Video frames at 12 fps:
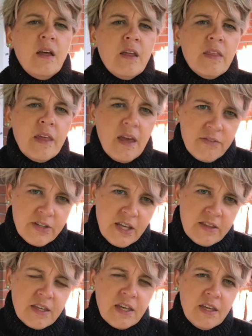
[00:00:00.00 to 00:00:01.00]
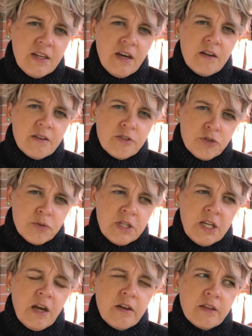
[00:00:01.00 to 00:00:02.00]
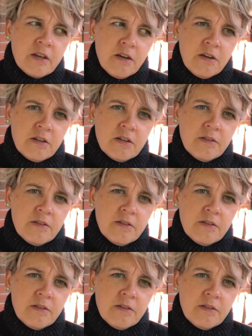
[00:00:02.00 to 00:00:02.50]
They have to get the kid out of the tree, out of the car.